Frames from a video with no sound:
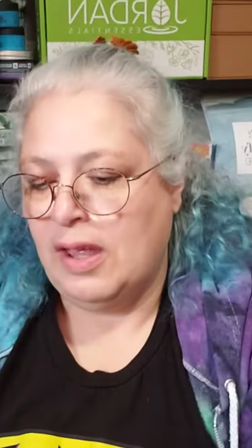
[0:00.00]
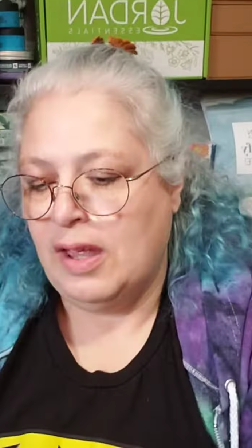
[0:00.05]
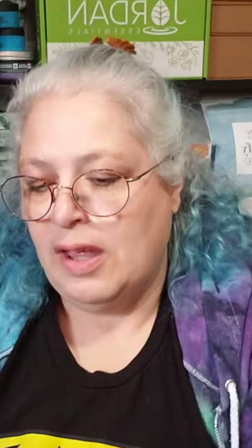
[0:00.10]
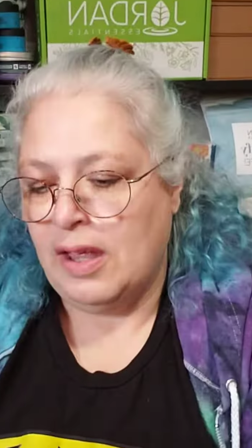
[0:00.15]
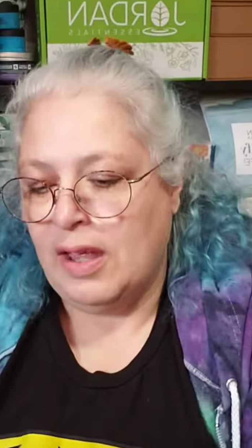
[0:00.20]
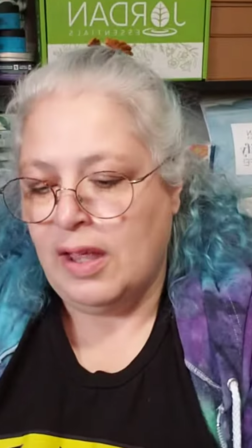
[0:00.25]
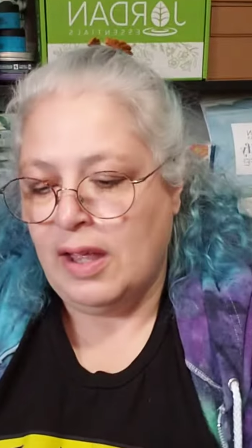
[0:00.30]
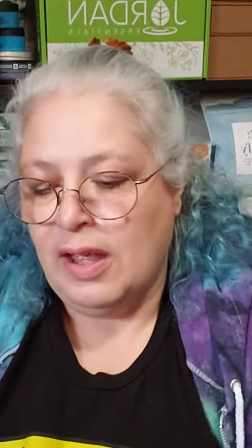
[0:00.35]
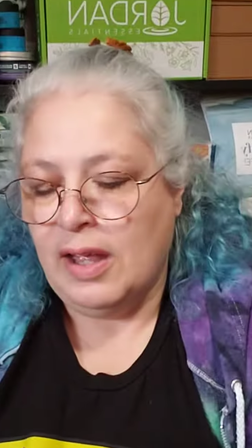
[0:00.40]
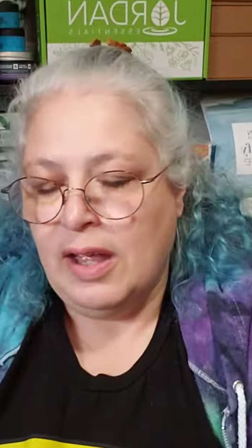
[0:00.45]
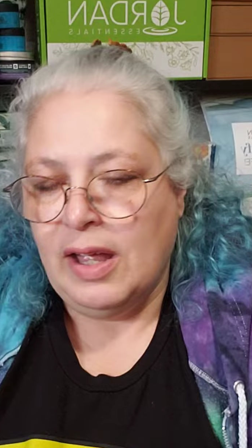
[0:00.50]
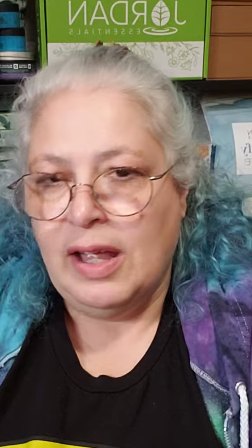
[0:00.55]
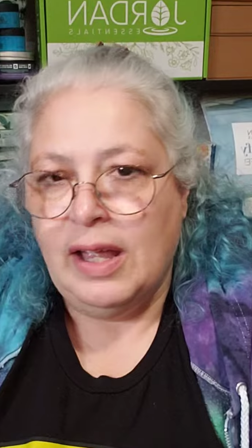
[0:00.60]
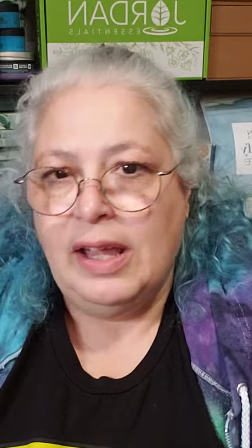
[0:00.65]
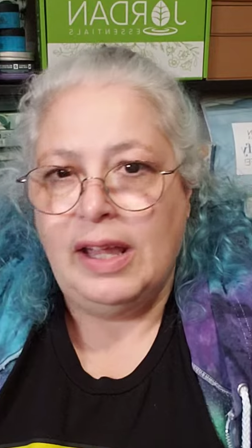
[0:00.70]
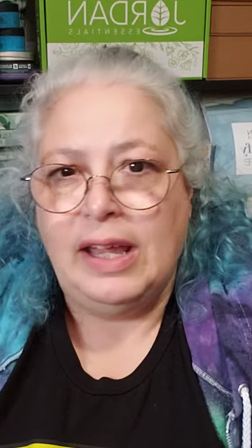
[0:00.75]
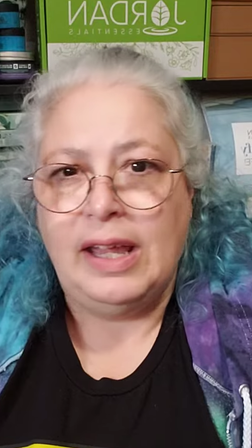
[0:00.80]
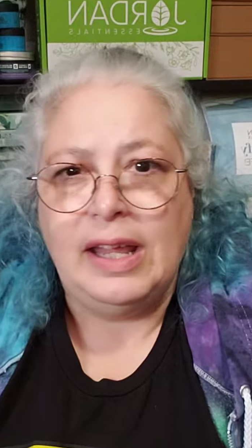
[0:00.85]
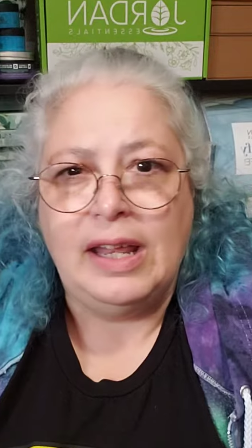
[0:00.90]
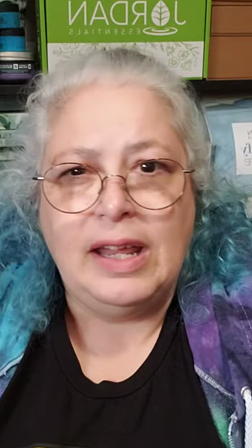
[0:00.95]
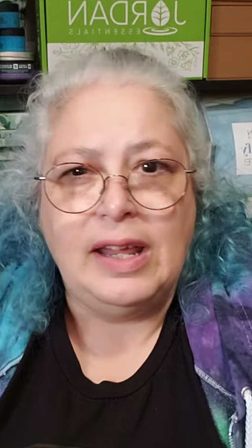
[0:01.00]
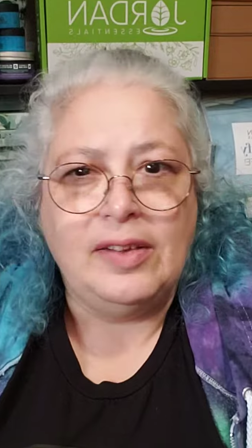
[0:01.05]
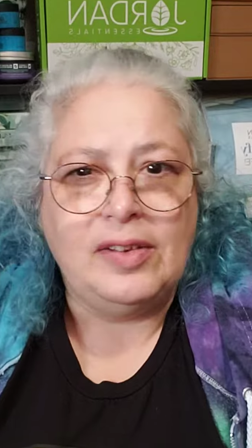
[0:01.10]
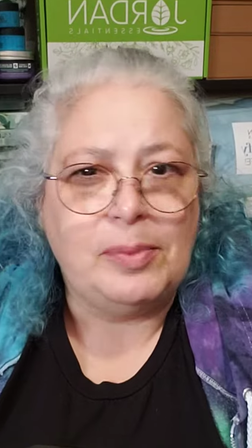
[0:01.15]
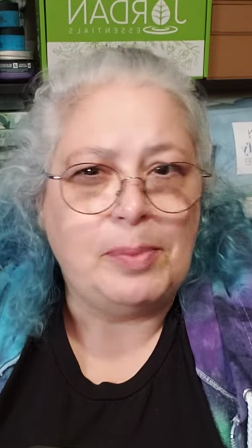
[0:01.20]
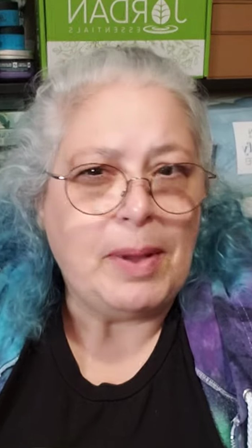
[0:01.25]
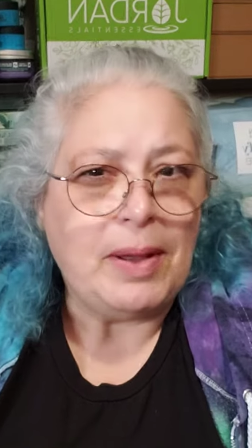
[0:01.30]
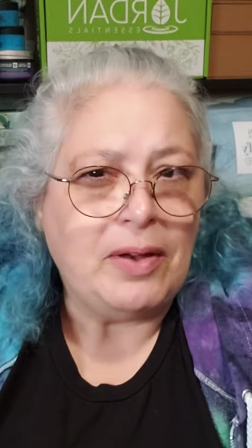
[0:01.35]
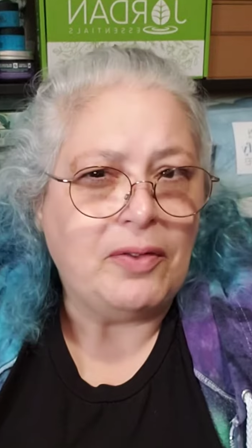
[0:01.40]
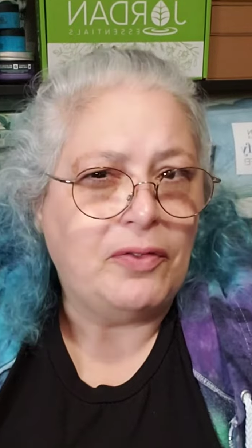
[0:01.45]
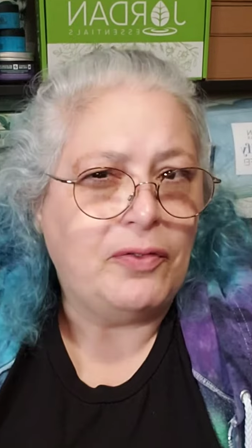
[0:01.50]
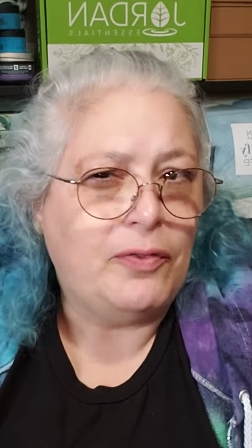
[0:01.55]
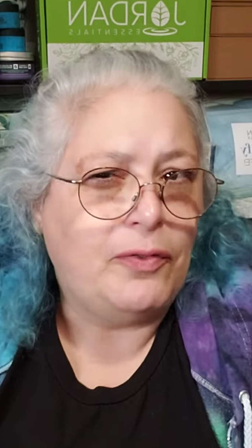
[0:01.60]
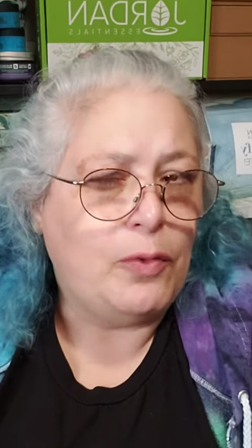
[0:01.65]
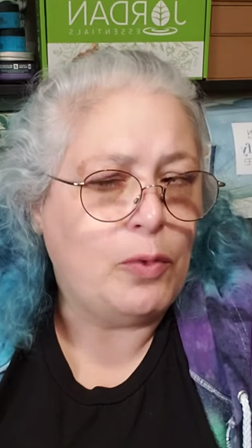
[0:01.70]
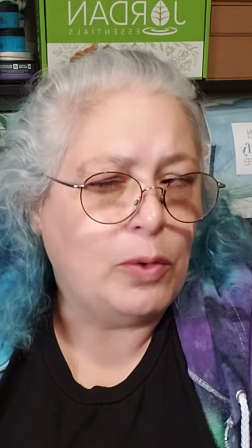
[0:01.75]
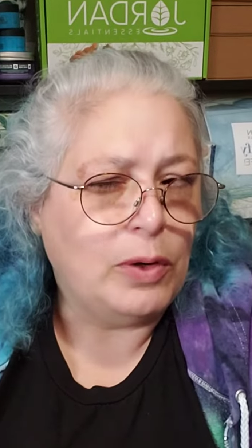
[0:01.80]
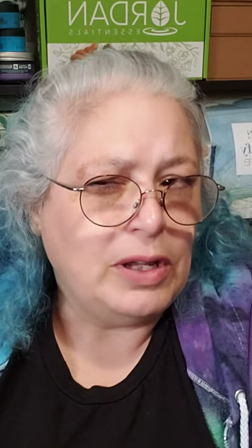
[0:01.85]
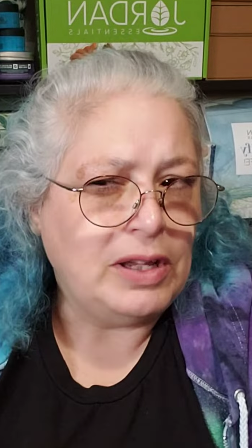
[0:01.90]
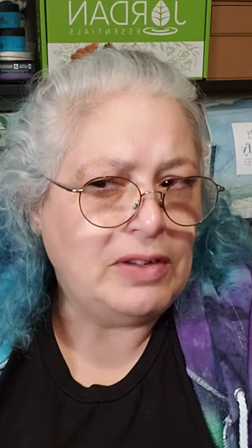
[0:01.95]
it is about a
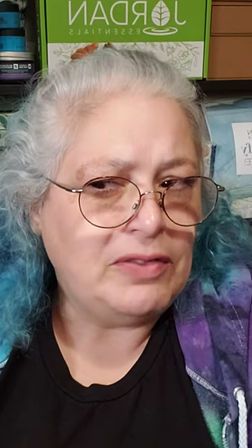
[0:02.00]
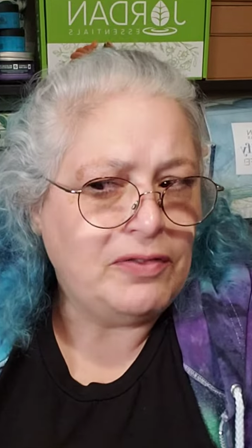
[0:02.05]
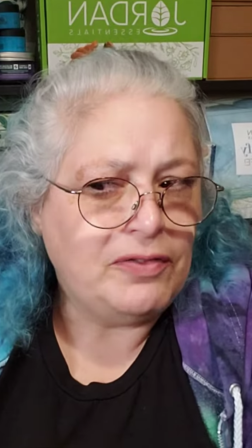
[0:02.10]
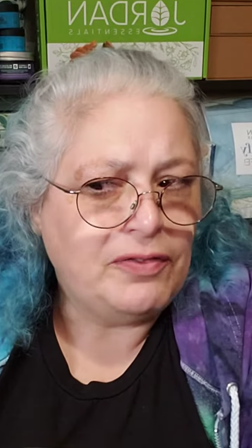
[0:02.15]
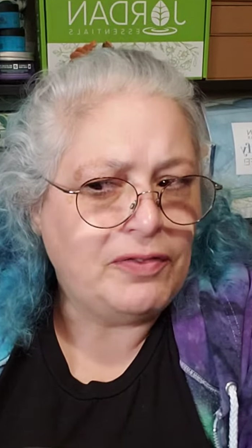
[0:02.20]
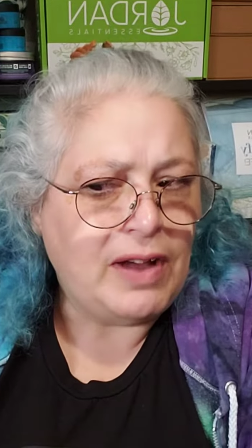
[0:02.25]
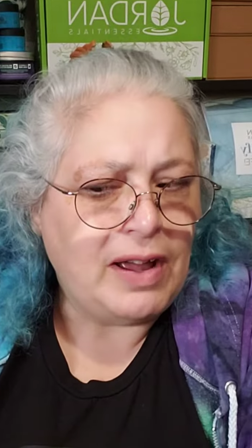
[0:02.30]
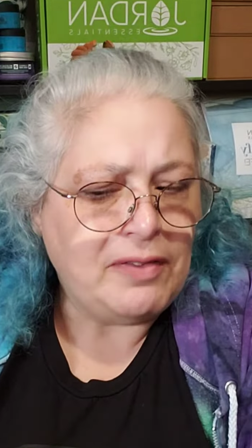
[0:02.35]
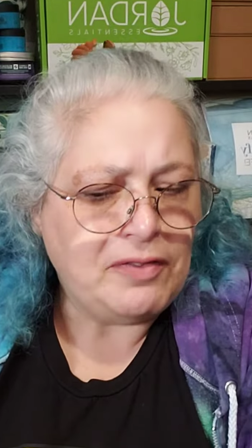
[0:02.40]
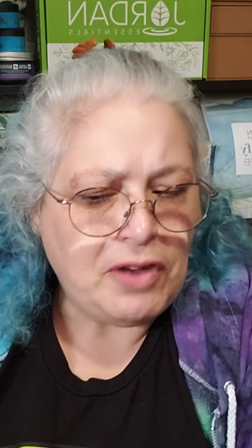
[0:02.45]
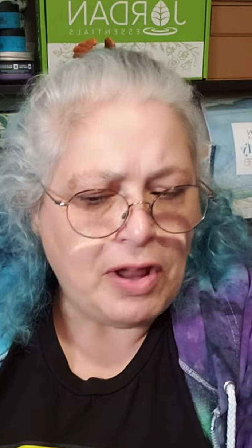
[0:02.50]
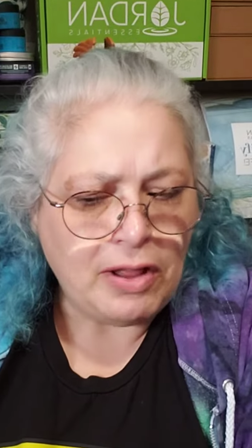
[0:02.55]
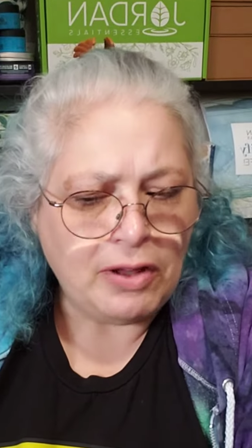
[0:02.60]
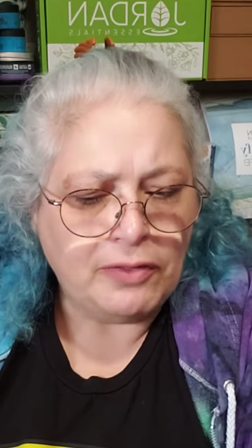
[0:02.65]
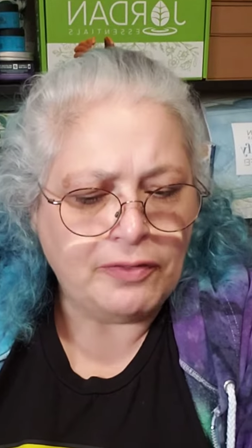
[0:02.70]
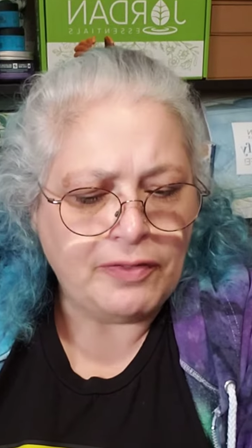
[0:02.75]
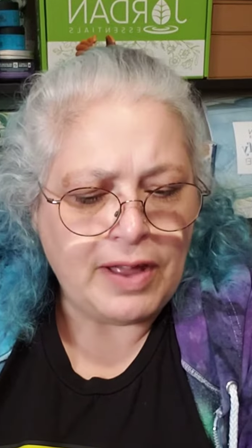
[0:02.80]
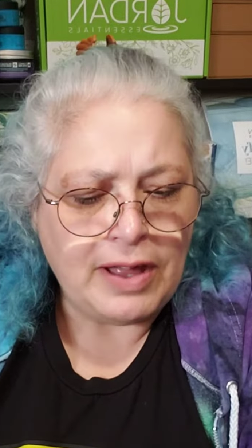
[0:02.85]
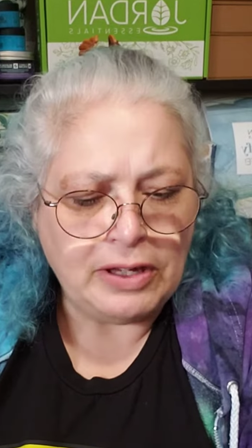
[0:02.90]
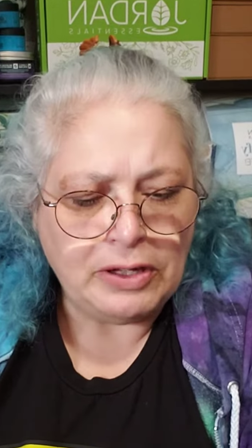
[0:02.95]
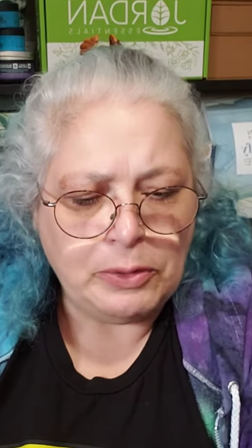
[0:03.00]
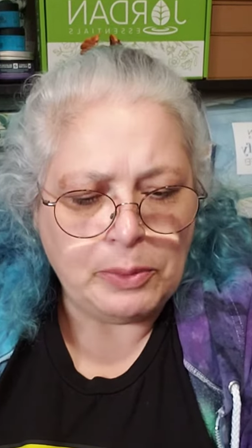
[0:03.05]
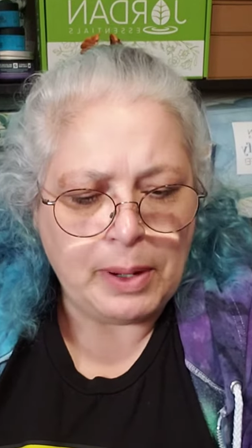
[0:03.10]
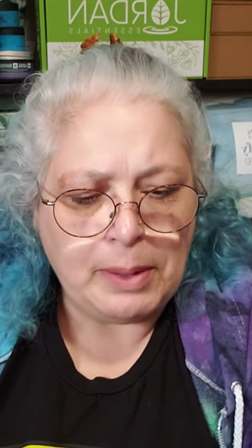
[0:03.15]
$45 value,